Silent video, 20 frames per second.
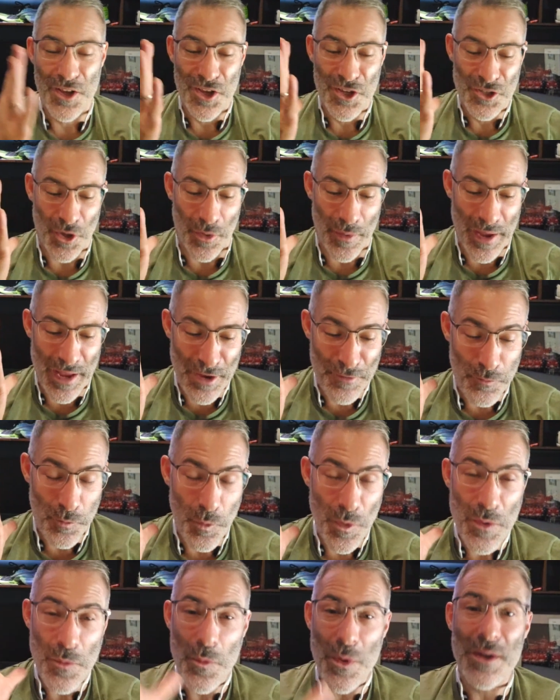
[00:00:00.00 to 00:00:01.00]
So if
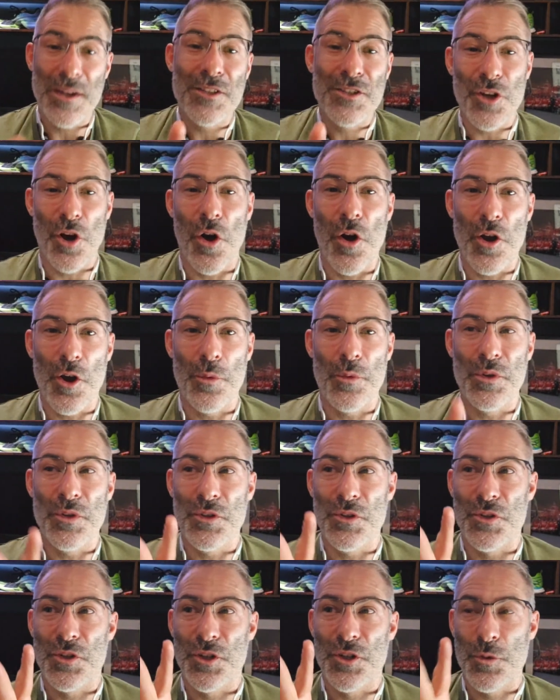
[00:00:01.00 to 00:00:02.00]
we win a title
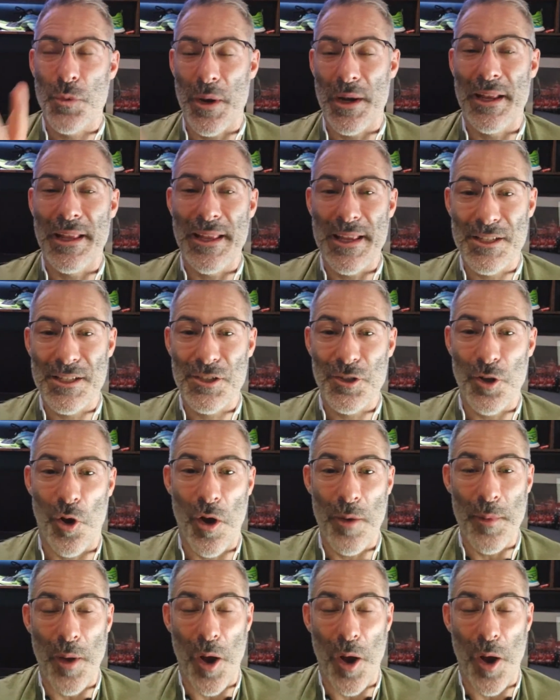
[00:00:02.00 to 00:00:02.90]
in 20 years' time,